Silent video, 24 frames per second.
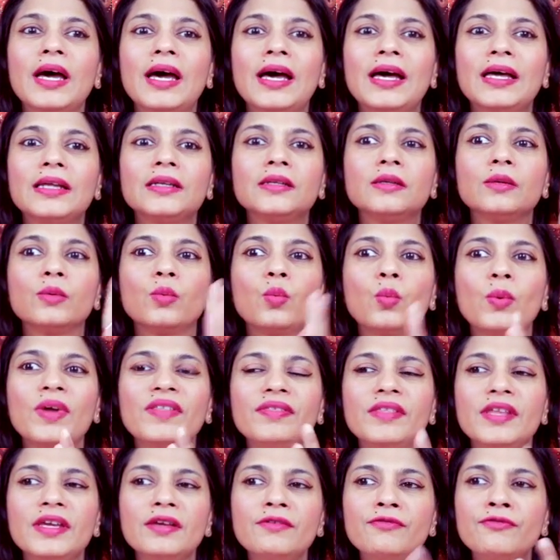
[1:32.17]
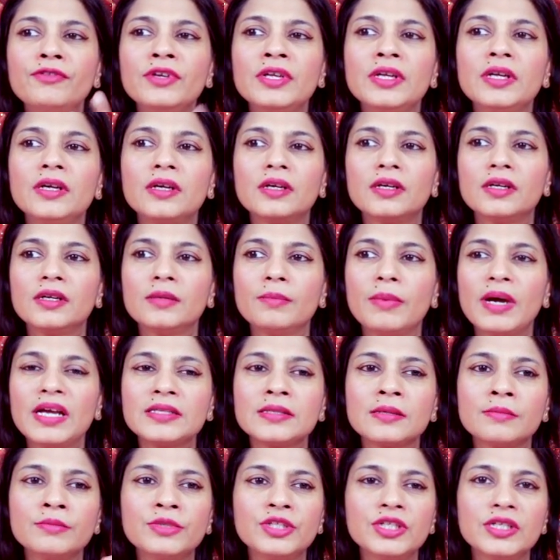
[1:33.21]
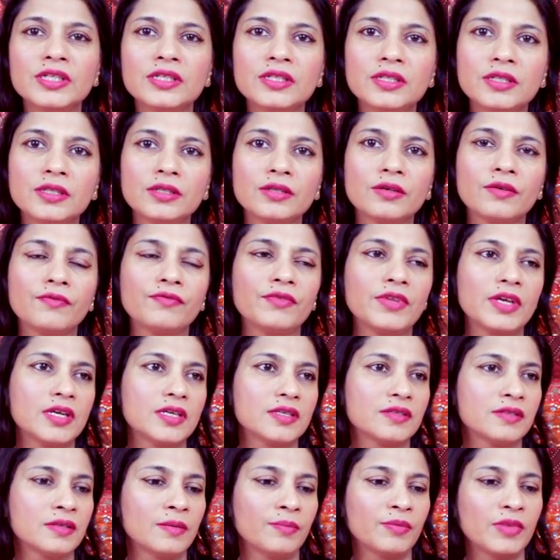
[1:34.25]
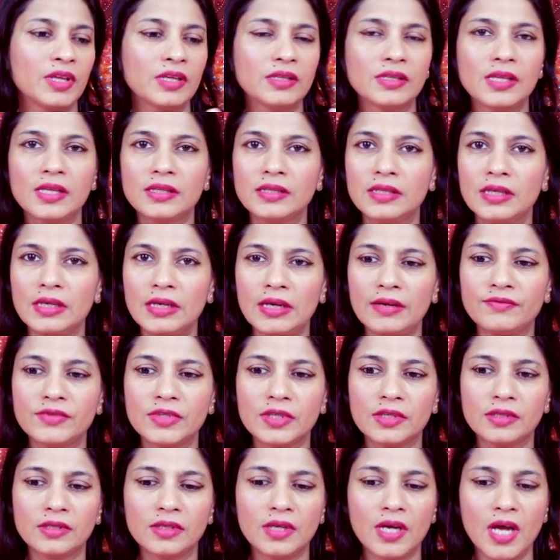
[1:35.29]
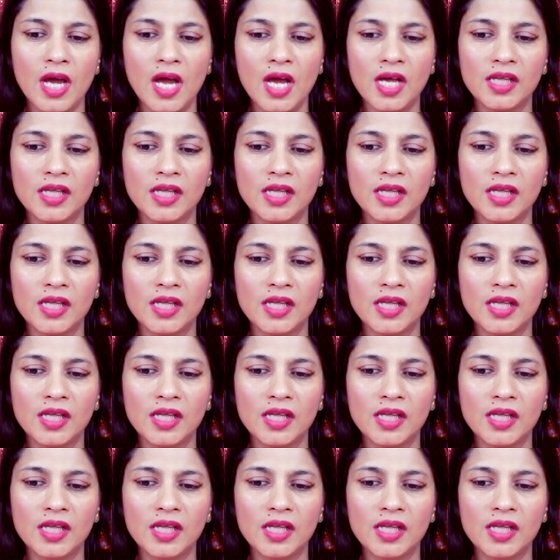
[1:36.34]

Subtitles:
And when they feel hurt by some gesture of theirs, something that they have done,